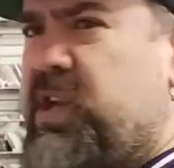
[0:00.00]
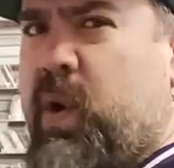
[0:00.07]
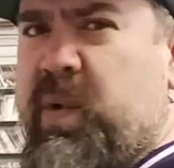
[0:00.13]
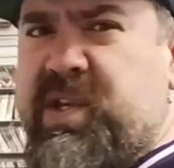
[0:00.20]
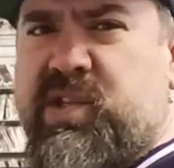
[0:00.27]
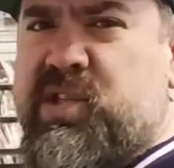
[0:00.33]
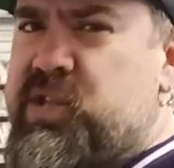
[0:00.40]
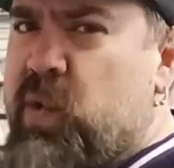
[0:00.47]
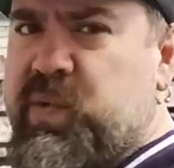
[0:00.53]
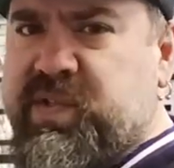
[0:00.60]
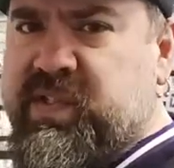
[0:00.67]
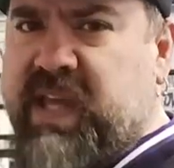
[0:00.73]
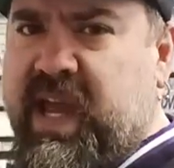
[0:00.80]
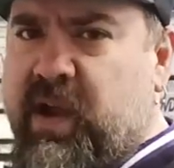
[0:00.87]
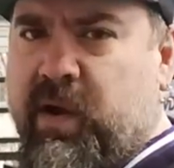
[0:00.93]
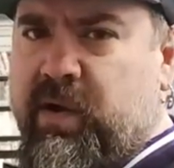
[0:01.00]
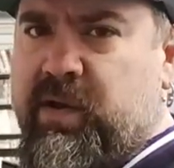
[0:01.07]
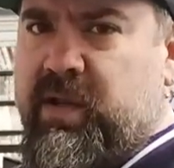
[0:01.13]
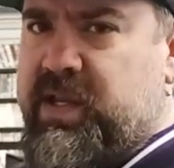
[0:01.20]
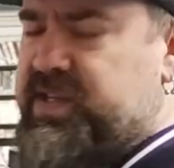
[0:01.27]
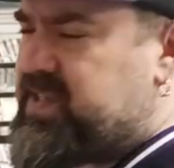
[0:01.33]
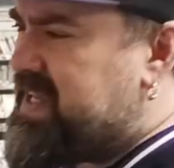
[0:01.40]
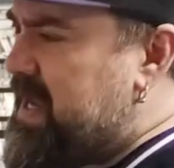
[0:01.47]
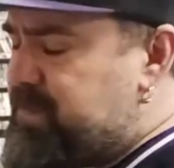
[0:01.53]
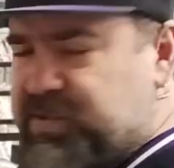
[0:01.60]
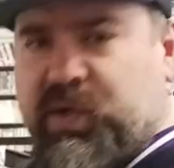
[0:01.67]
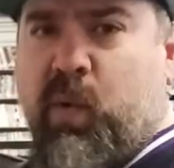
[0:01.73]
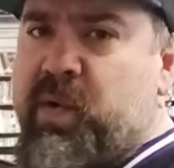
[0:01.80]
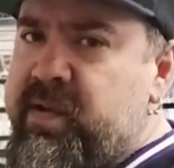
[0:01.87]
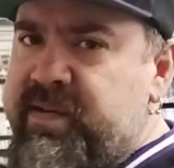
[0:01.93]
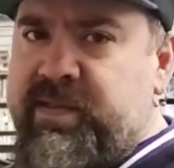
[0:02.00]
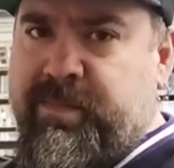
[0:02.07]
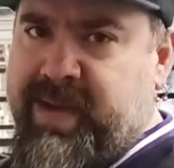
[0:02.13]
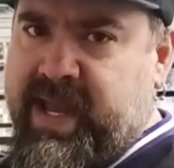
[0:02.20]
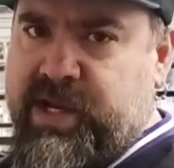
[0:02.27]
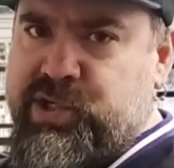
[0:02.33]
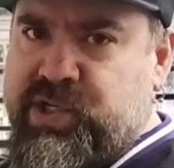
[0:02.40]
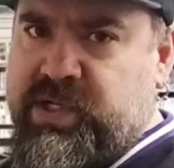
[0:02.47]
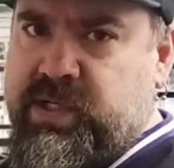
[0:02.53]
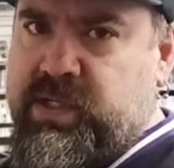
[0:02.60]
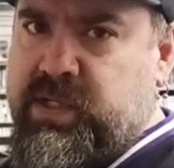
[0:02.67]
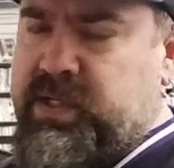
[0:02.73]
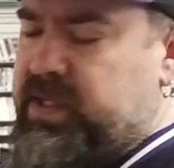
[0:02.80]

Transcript: always so scared? He keeps going into the mansion.